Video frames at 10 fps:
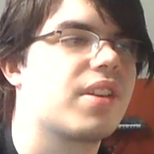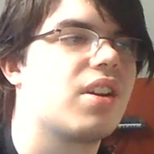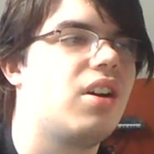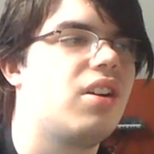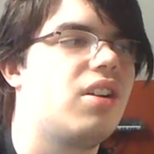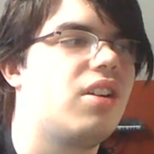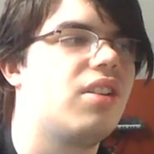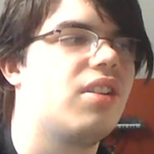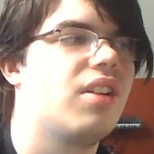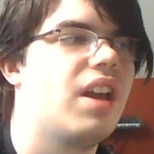
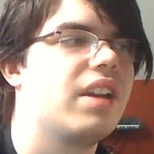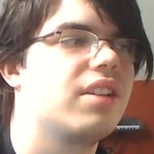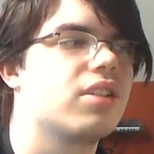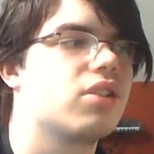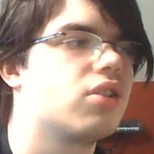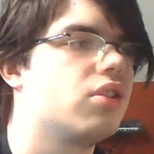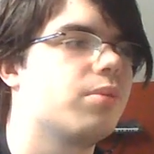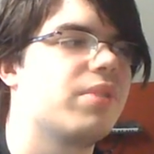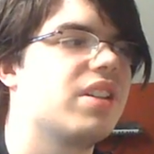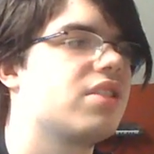call any girl
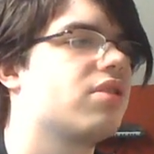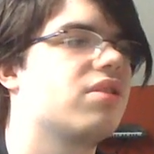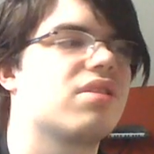a bitch or